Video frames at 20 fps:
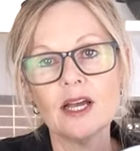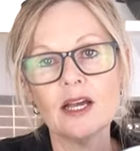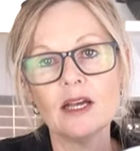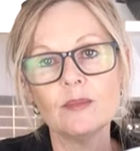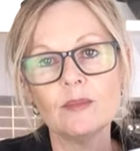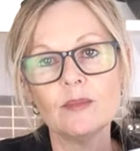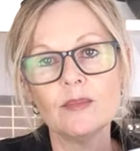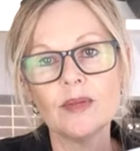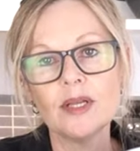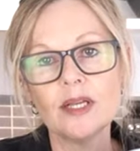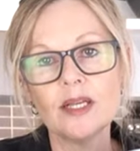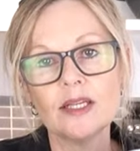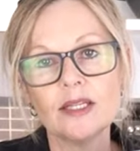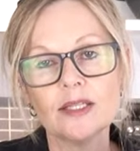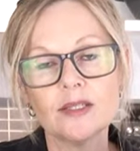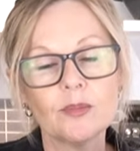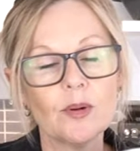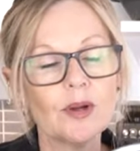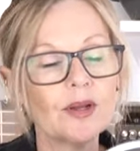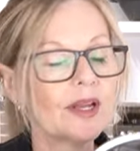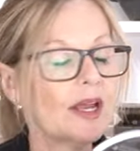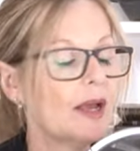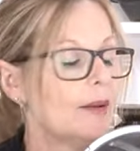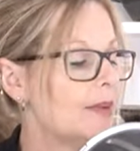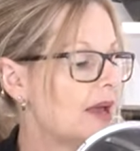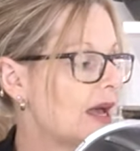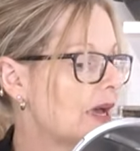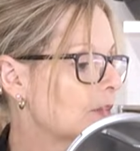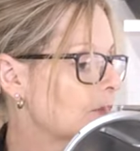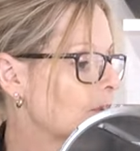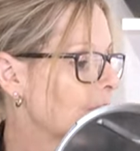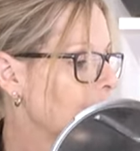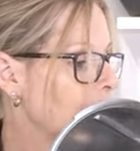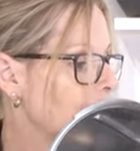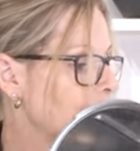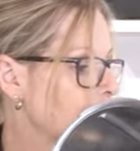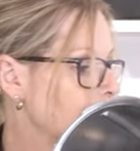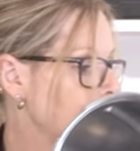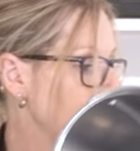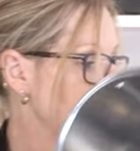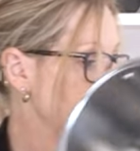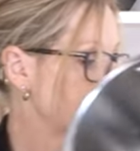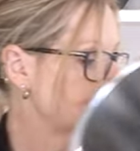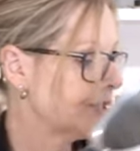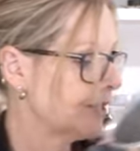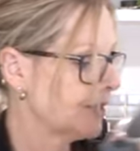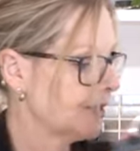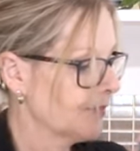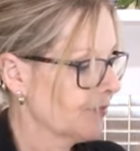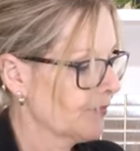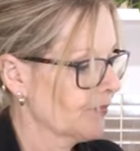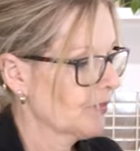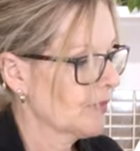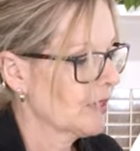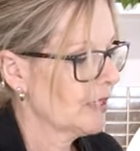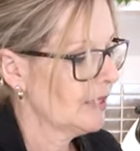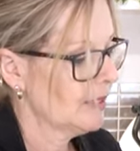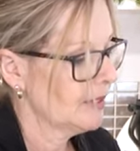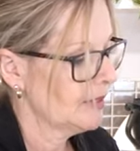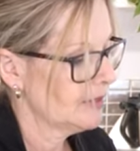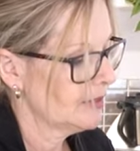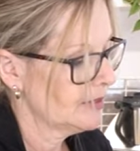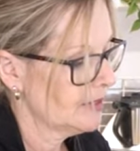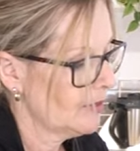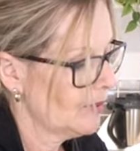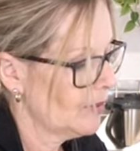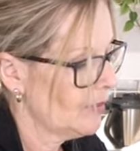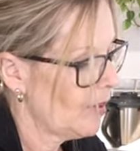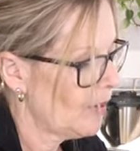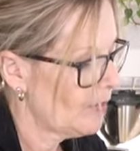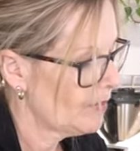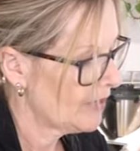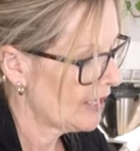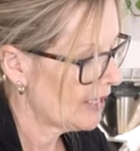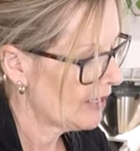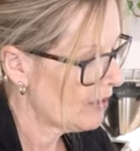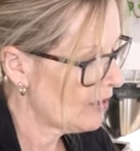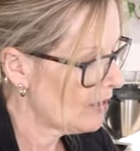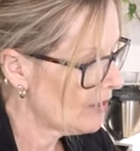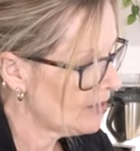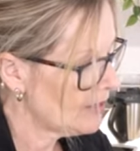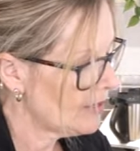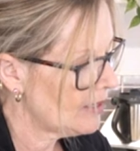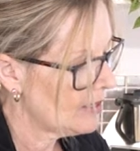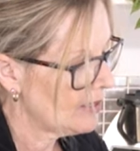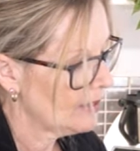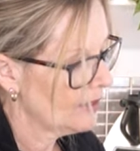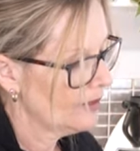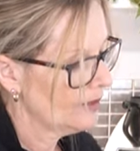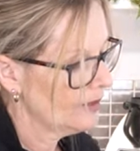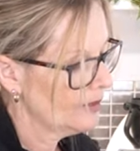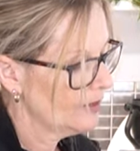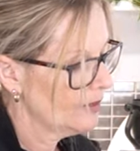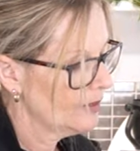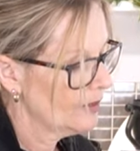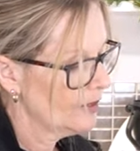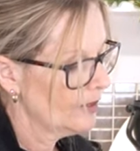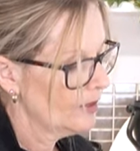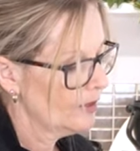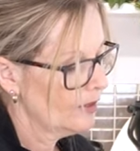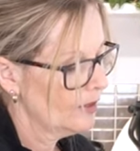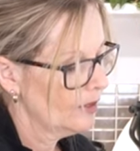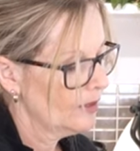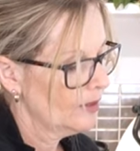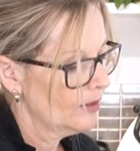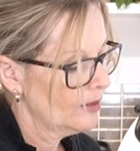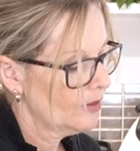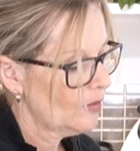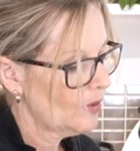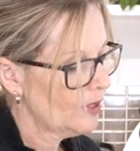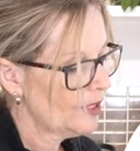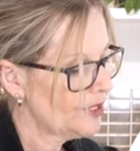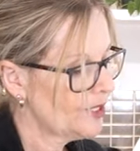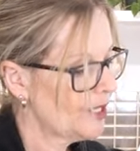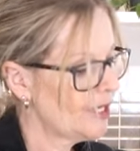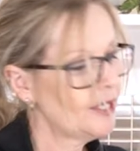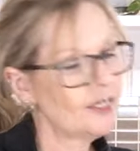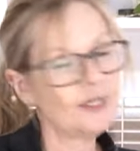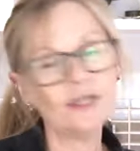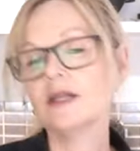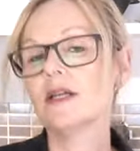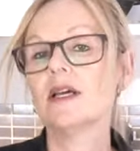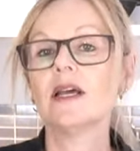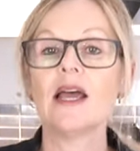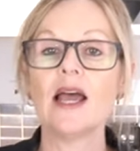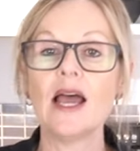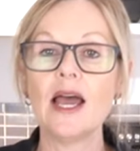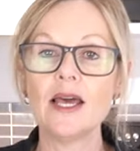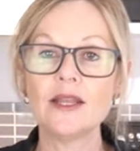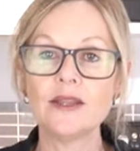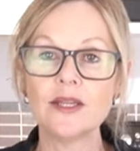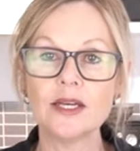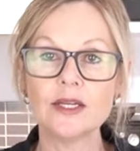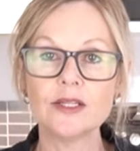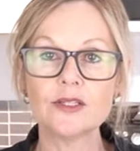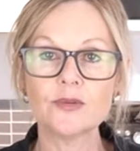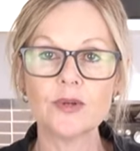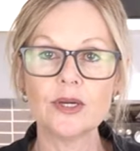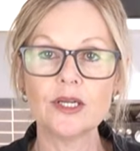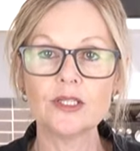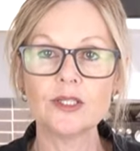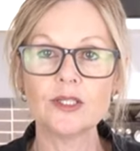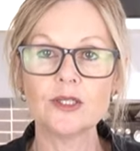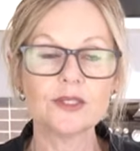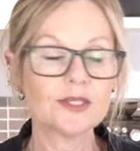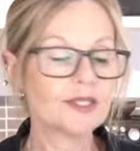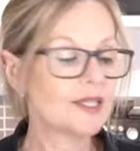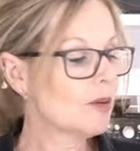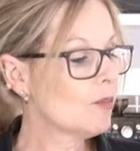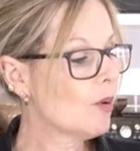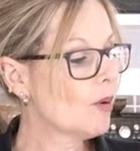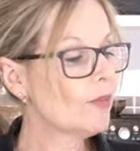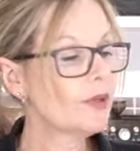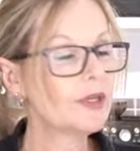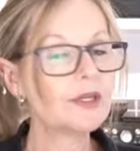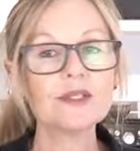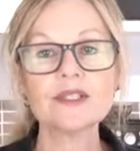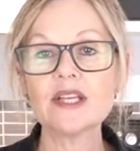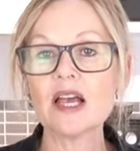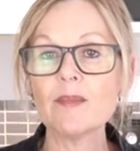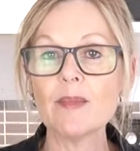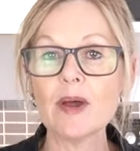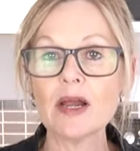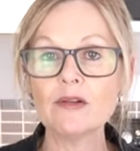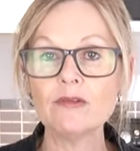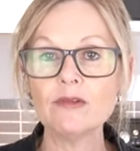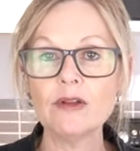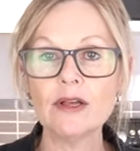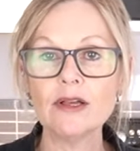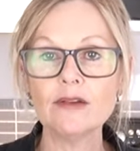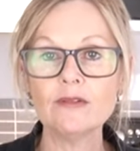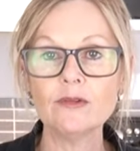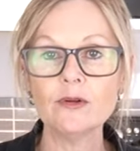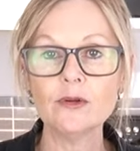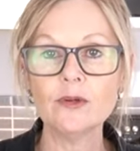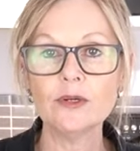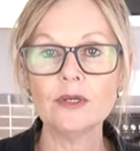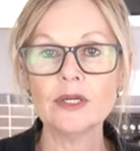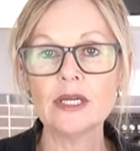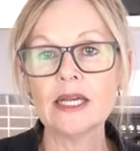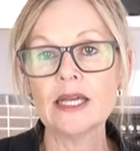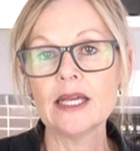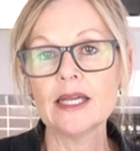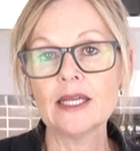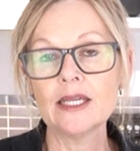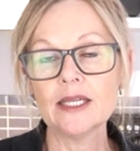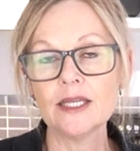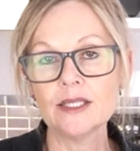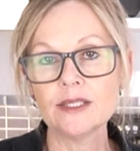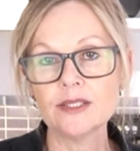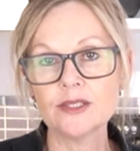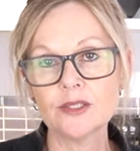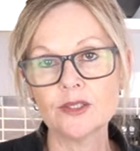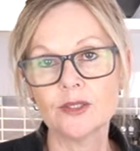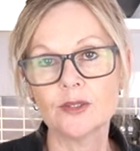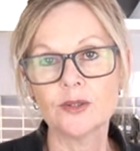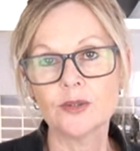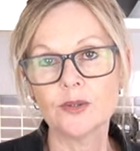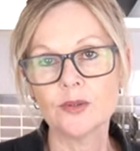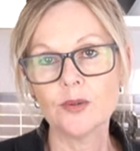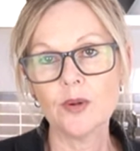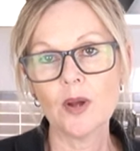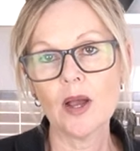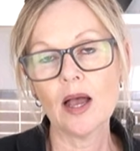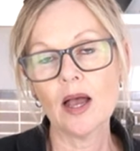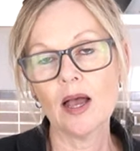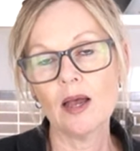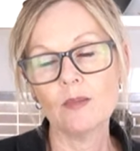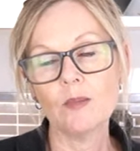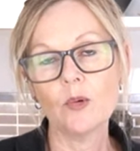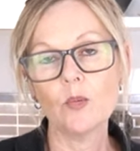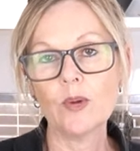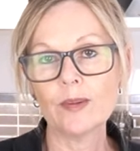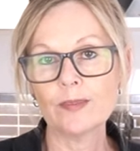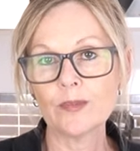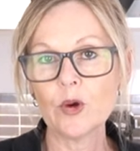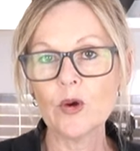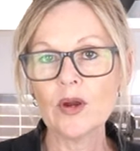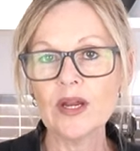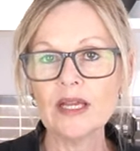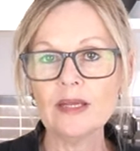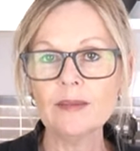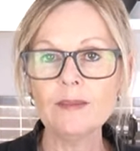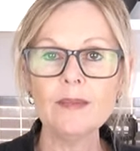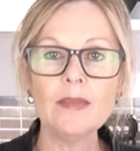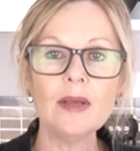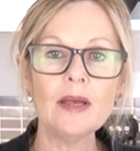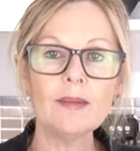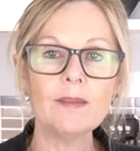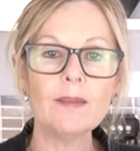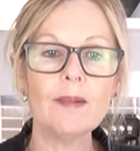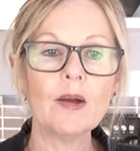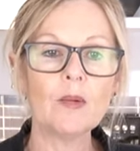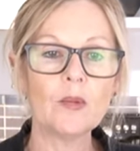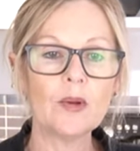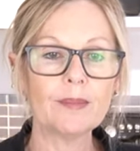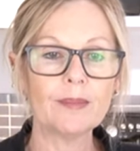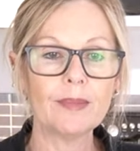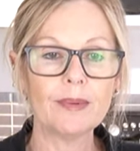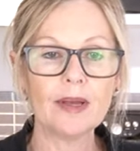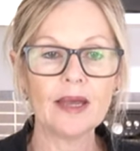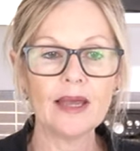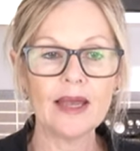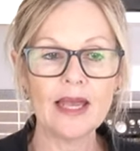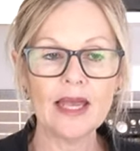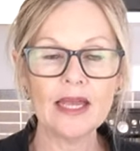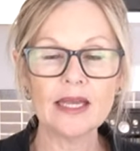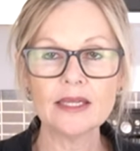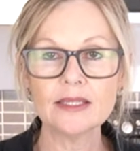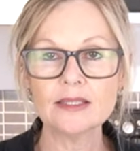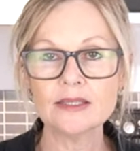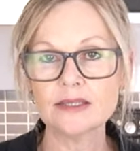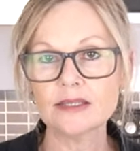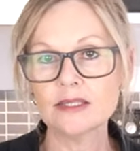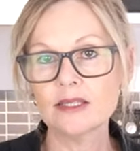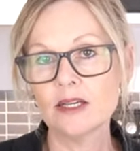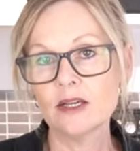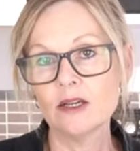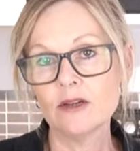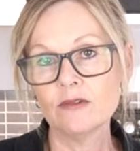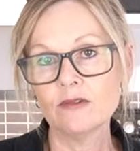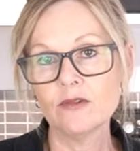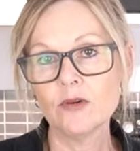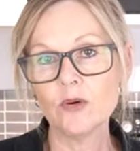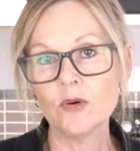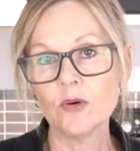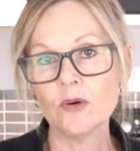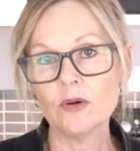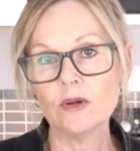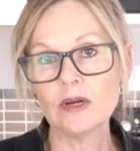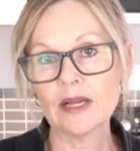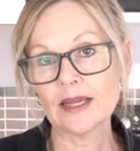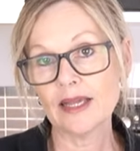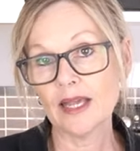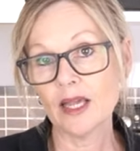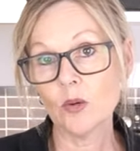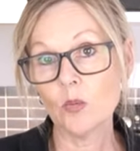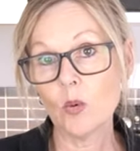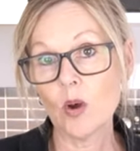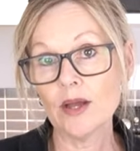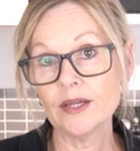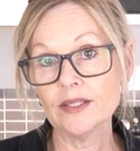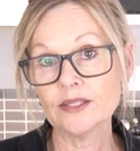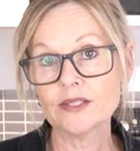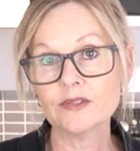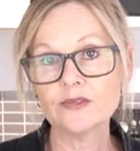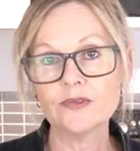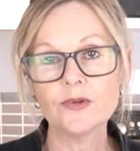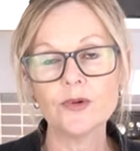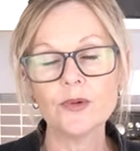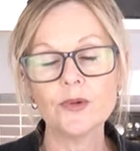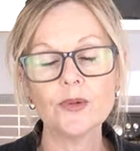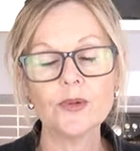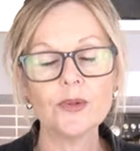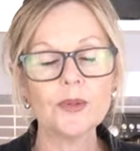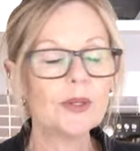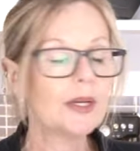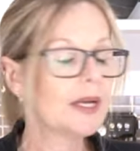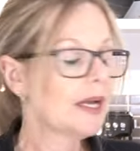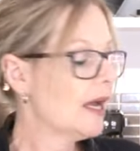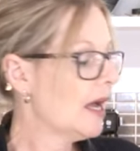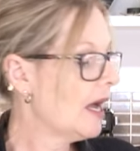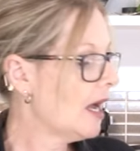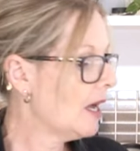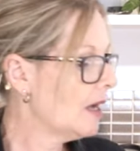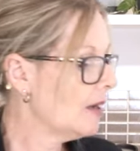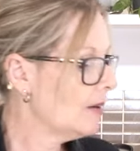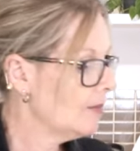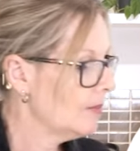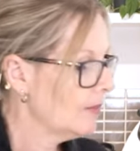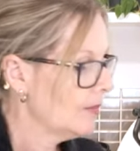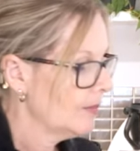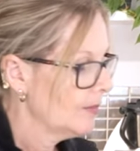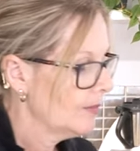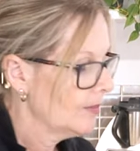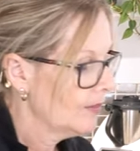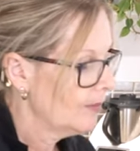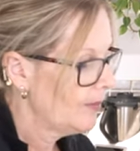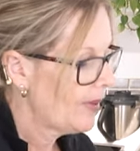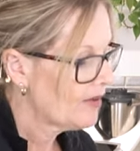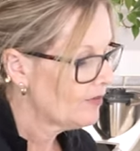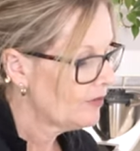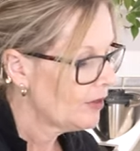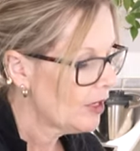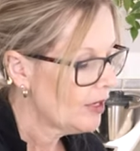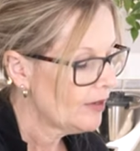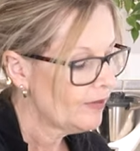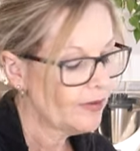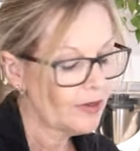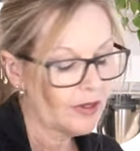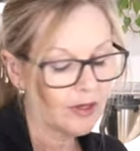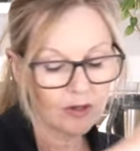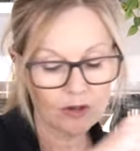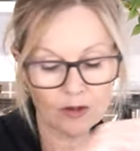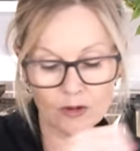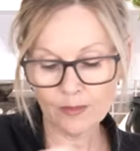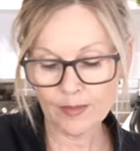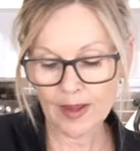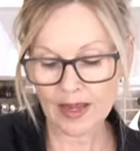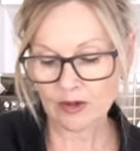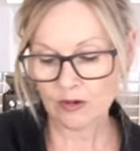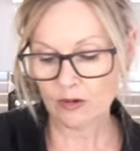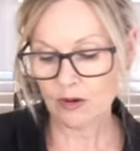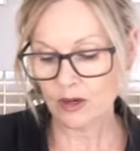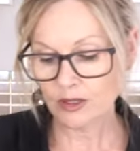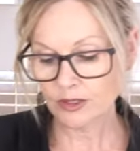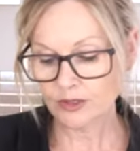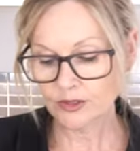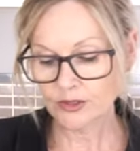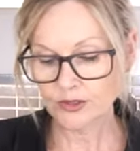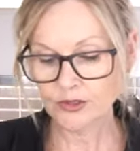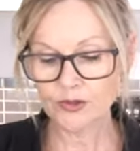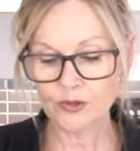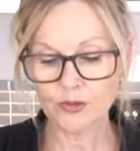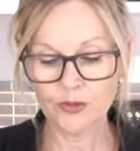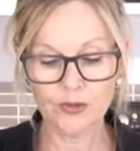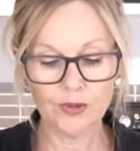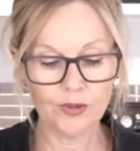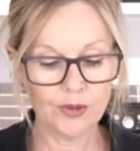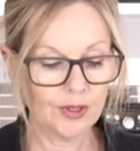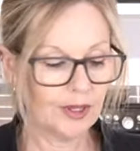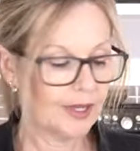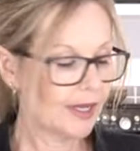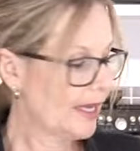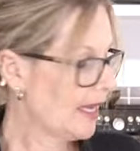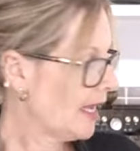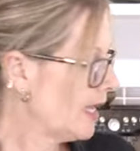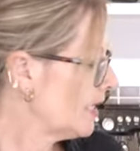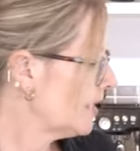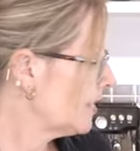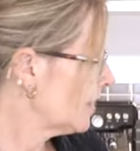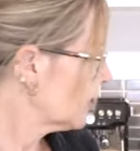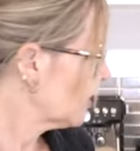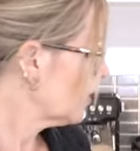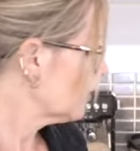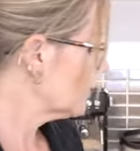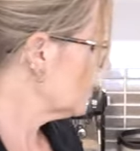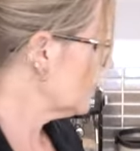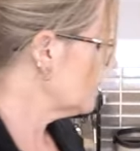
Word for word: um, it won't come out when we use it. So we pop that on, quarter turn, and then it's ready to use. Now what we use our butterfly for is to um, whip cream, whip eggs for, like egg whites for um, pavlova or macarons or anything along